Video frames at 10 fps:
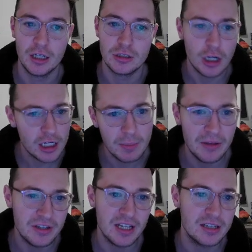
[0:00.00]
talk about
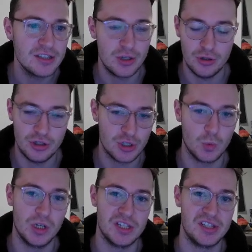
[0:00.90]
the deck list, or you just
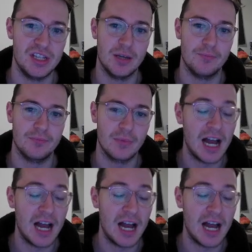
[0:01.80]
want to see them?